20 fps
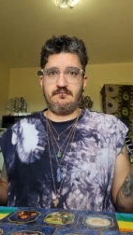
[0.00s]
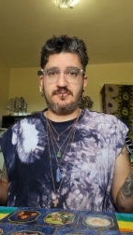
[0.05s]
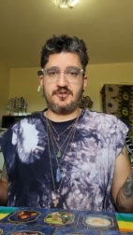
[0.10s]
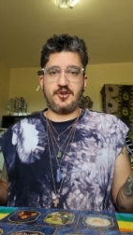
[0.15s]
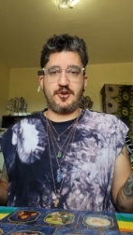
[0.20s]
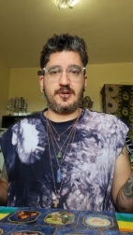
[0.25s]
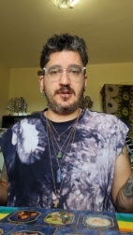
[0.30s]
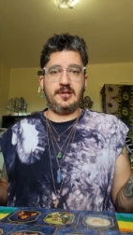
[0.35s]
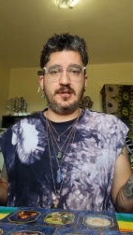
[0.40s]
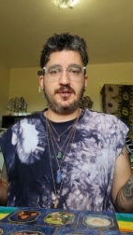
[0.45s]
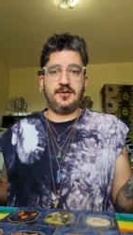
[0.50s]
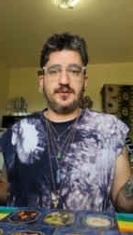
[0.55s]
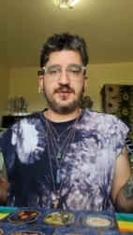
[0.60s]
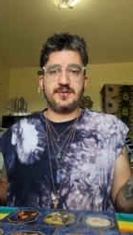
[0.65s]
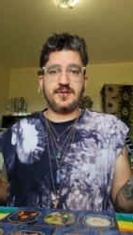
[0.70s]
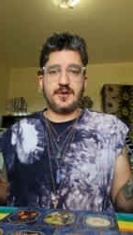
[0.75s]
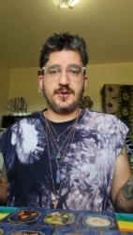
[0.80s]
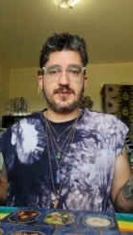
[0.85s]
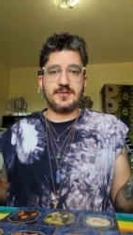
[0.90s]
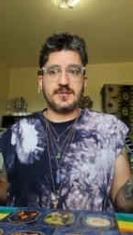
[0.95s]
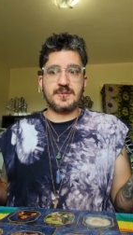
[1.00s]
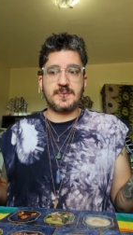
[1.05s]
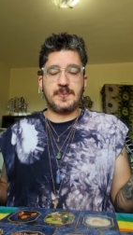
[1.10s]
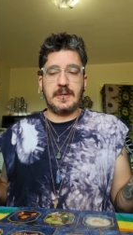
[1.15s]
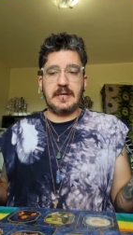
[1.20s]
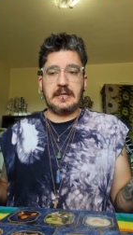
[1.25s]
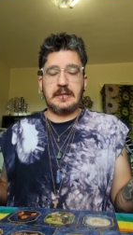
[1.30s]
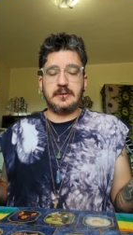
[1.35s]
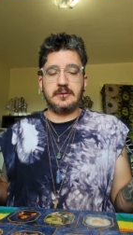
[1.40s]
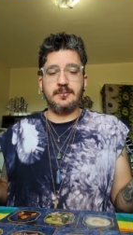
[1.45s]
totally use those as
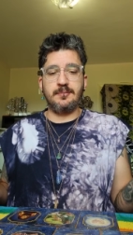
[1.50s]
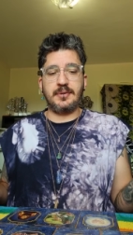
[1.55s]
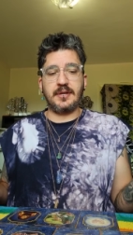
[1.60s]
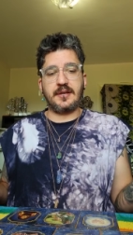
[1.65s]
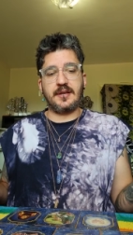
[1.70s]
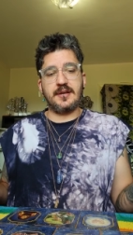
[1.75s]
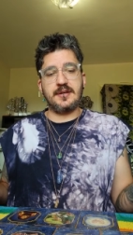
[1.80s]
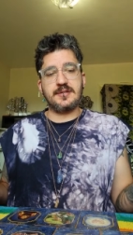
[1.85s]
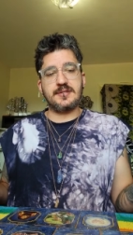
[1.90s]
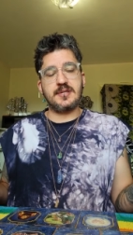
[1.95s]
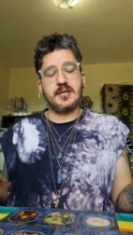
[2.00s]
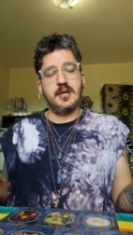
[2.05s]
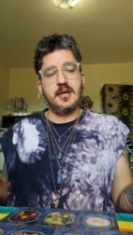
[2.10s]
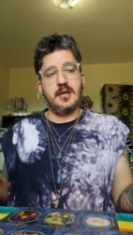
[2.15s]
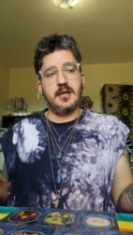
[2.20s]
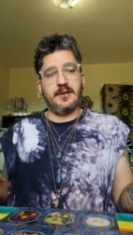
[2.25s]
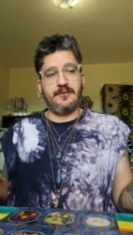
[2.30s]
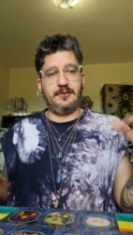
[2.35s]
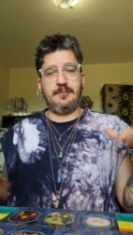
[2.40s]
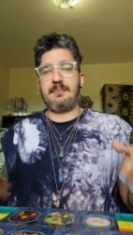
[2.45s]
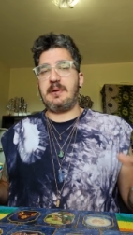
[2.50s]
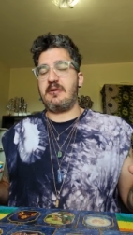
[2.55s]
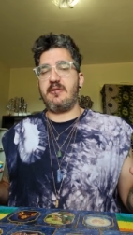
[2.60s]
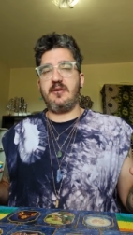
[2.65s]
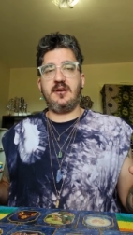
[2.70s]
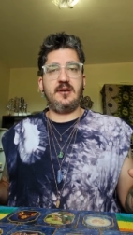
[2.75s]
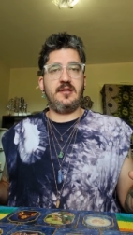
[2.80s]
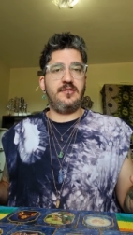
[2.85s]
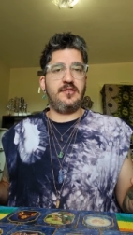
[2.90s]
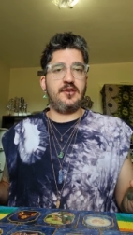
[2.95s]
well because if you bury
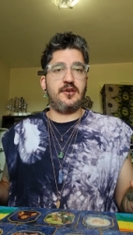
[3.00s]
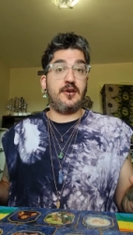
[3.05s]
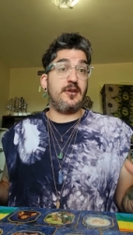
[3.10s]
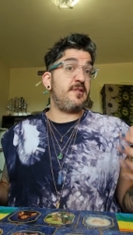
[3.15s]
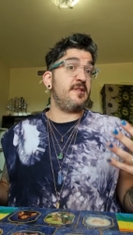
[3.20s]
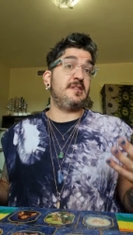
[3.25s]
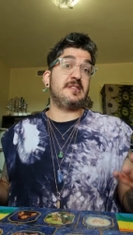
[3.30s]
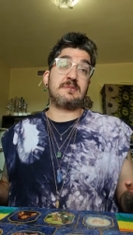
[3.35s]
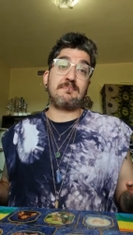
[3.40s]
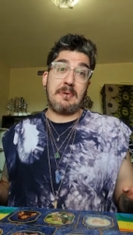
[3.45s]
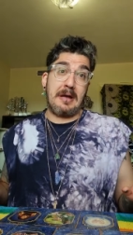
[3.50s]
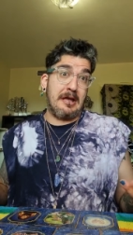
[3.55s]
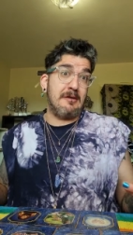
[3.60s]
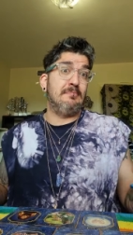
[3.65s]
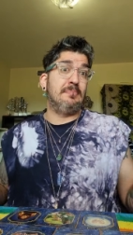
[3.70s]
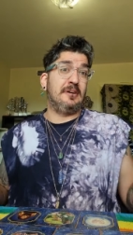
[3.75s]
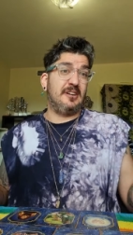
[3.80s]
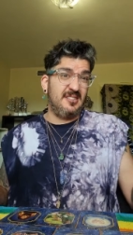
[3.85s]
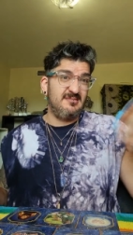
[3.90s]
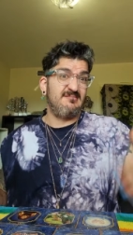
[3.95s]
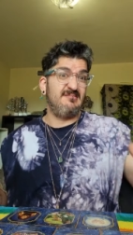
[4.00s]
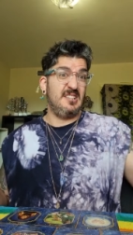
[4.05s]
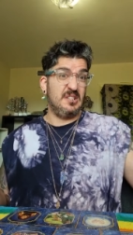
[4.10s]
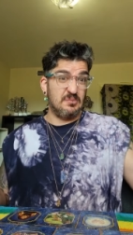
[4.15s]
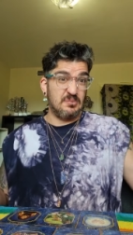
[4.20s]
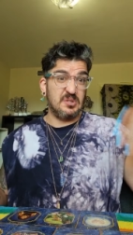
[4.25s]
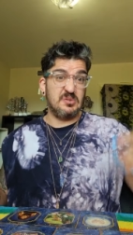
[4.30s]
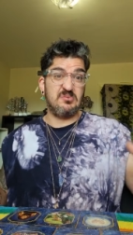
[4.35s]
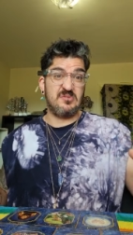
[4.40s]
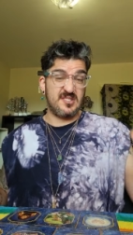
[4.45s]
it in the earth and it's paper, it
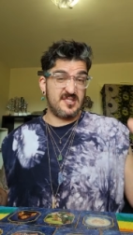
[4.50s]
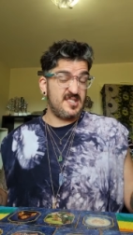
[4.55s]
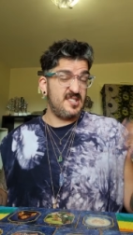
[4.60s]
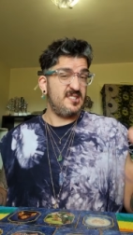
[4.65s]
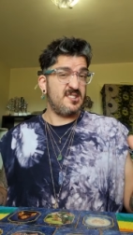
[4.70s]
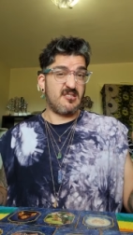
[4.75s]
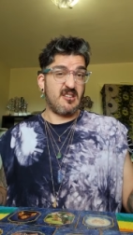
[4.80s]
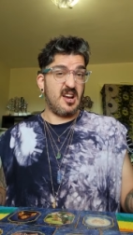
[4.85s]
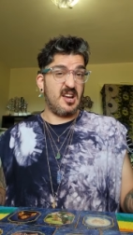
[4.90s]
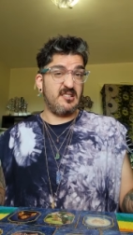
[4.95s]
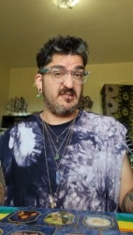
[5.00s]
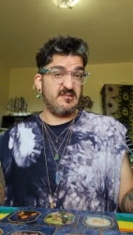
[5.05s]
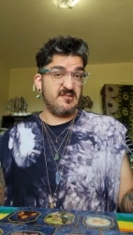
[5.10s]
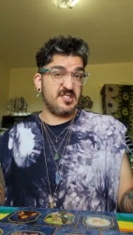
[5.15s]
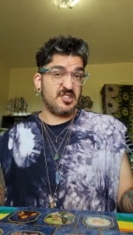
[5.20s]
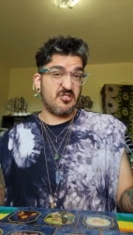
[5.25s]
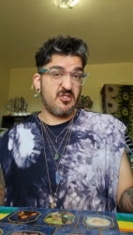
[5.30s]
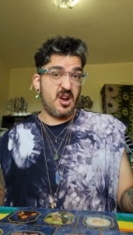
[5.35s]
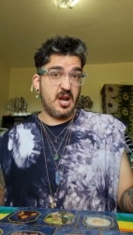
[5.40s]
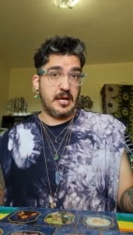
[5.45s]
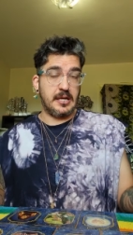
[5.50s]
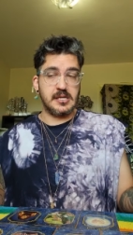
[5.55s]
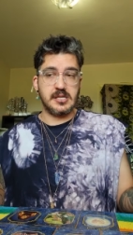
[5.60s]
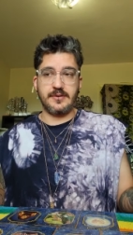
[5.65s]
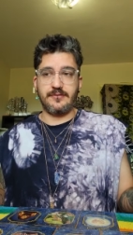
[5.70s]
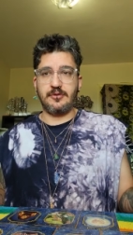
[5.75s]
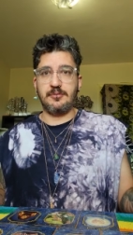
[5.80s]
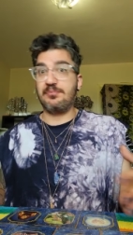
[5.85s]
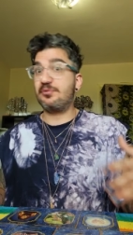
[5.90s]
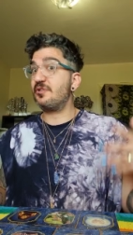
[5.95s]
will disintegrate and degrade.
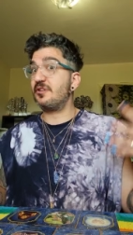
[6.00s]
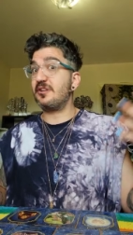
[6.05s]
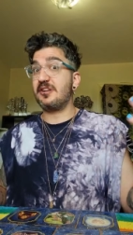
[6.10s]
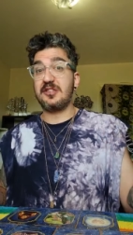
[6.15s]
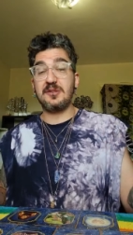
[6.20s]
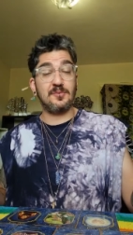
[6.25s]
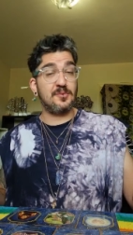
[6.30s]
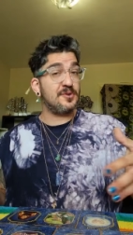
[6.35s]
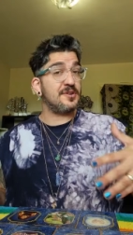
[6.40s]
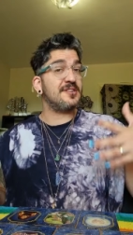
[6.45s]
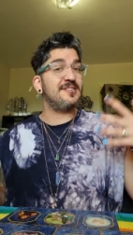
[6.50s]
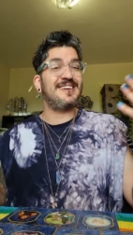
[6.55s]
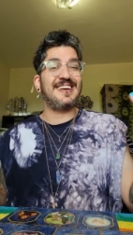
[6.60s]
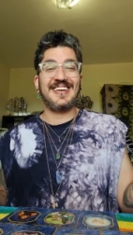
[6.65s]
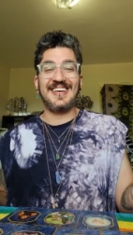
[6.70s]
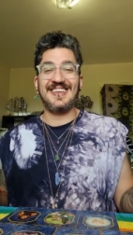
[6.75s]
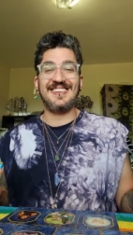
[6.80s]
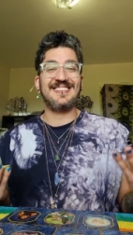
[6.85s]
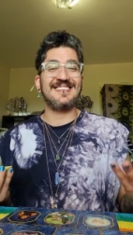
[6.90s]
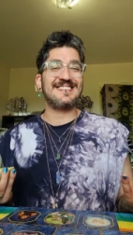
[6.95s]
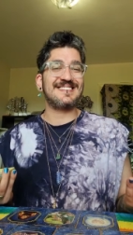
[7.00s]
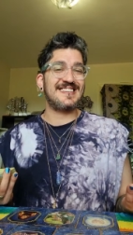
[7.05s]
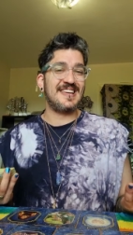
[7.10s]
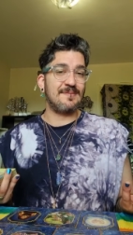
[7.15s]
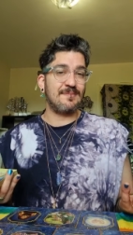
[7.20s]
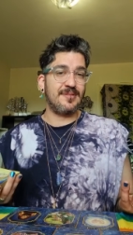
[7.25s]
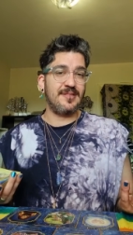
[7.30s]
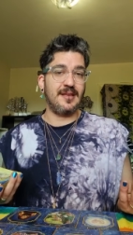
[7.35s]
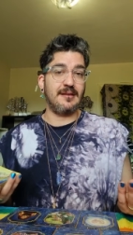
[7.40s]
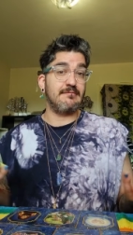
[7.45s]
If you put it in the water, again, the same
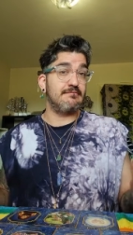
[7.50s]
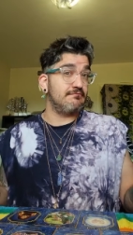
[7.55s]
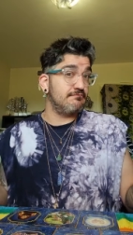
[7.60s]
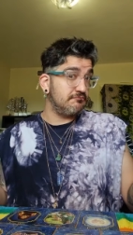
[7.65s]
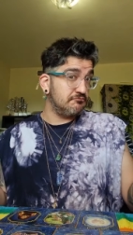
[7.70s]
thing.